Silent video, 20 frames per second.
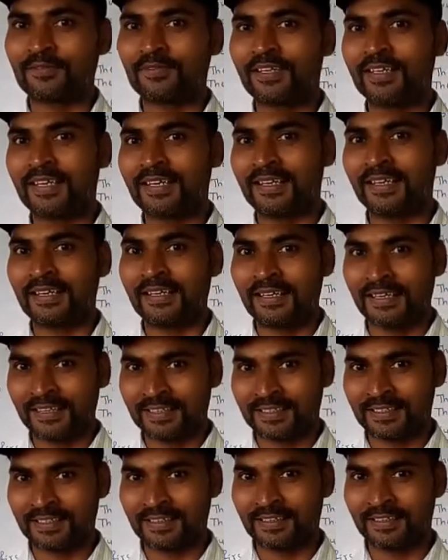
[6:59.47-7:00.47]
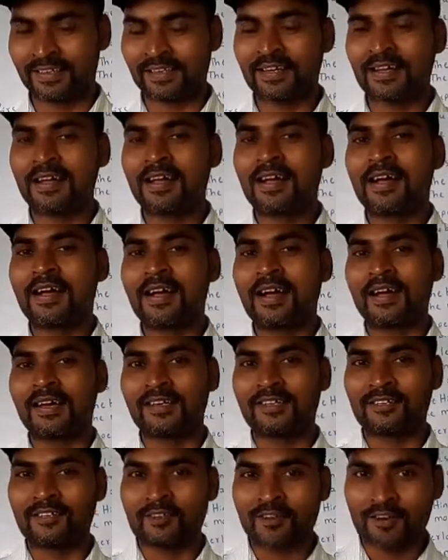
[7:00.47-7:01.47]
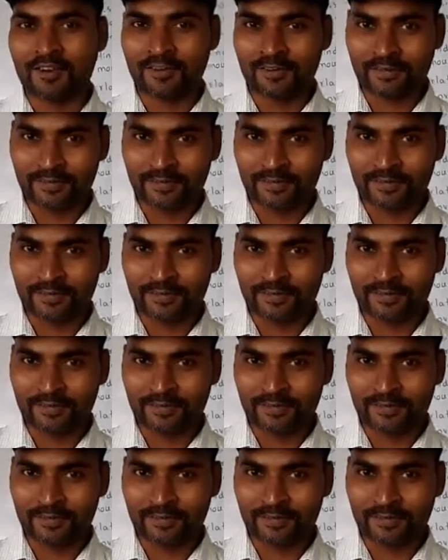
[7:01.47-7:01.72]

very intelligent. I talked